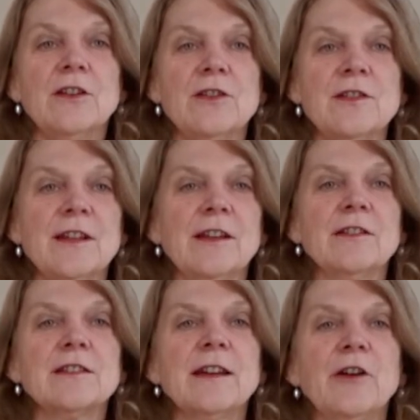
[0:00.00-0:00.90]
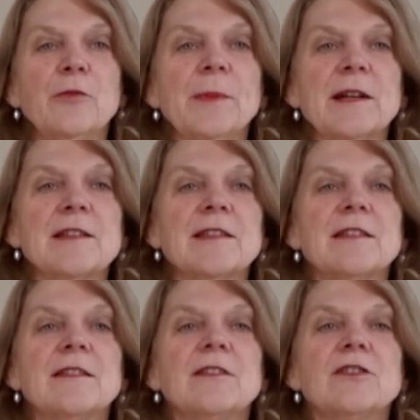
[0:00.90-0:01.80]
using it to help
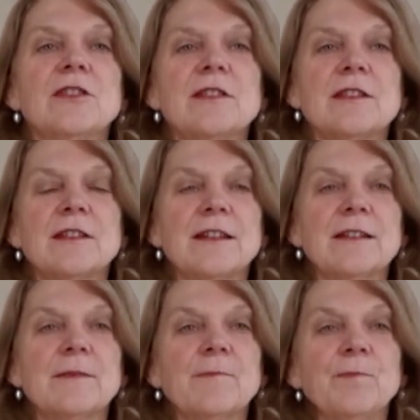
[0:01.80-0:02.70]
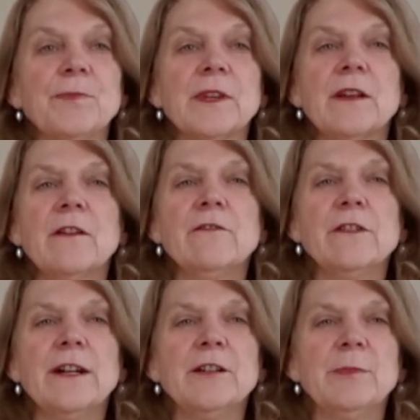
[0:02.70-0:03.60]
us just
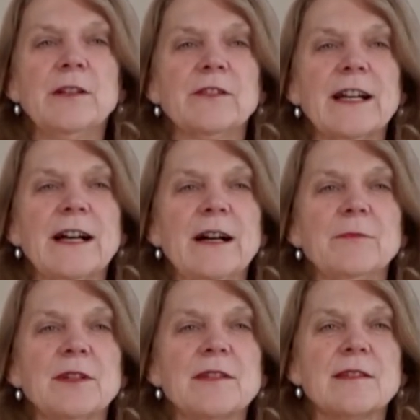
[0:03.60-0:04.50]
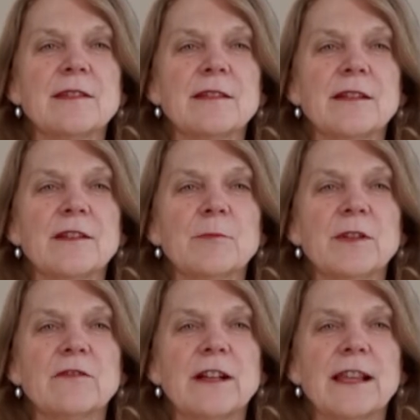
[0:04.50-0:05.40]
find a bit of calmness and a
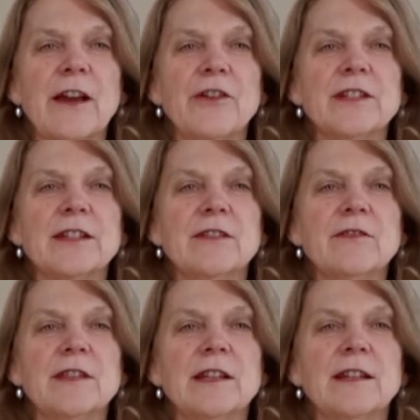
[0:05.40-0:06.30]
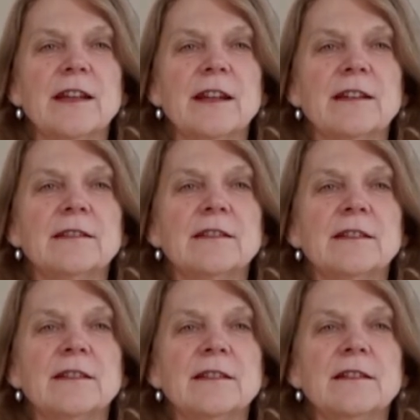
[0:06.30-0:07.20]
bit of clarity of thinking.
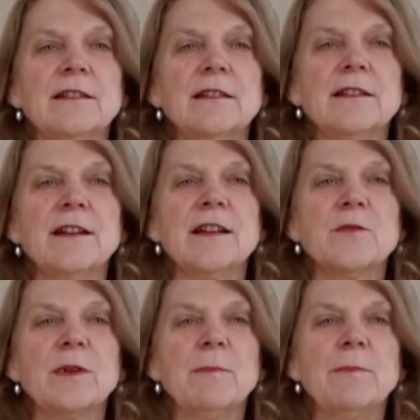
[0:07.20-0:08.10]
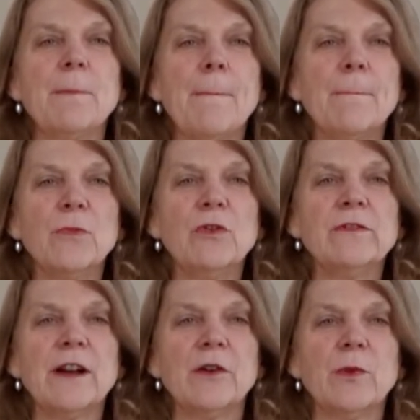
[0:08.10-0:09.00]
As we move
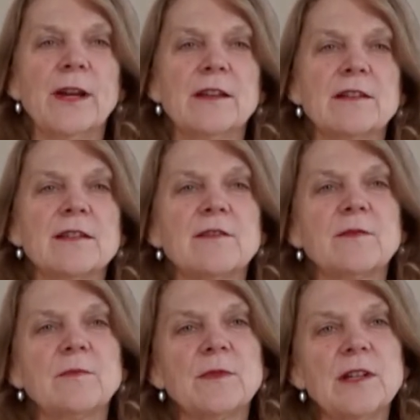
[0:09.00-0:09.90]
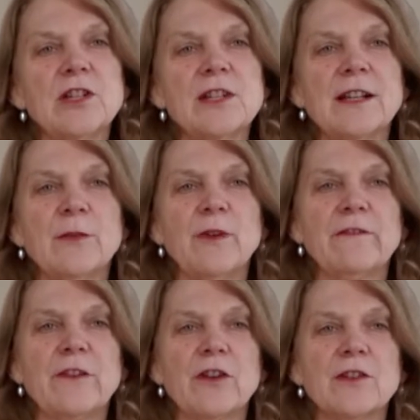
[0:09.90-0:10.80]
our awareness, initially we
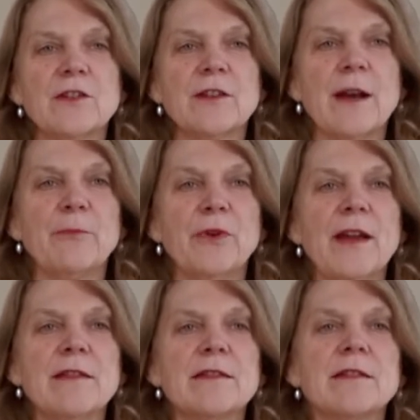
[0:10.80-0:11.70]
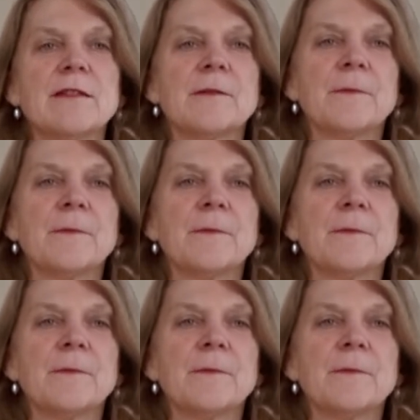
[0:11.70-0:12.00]
focused on our breath,